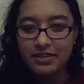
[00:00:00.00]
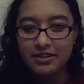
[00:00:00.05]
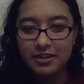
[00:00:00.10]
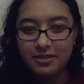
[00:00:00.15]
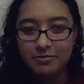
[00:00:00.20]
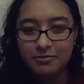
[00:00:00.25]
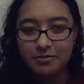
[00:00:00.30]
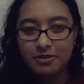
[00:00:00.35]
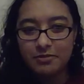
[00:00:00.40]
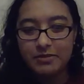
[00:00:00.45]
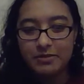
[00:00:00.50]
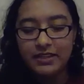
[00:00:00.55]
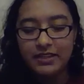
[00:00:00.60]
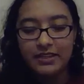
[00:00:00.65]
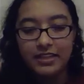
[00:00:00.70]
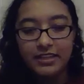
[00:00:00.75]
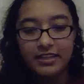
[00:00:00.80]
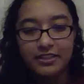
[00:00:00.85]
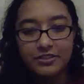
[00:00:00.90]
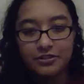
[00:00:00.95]
cardboard bend
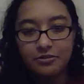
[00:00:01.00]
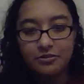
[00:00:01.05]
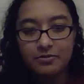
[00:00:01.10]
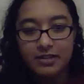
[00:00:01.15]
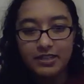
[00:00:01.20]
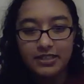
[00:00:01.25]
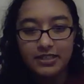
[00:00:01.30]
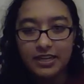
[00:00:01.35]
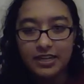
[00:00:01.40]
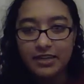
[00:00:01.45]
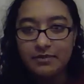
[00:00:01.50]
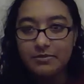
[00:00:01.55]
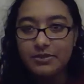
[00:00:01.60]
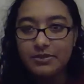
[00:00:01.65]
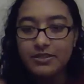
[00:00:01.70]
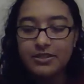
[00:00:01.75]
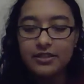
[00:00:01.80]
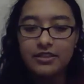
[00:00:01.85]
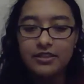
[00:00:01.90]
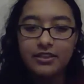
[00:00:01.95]
like so many times.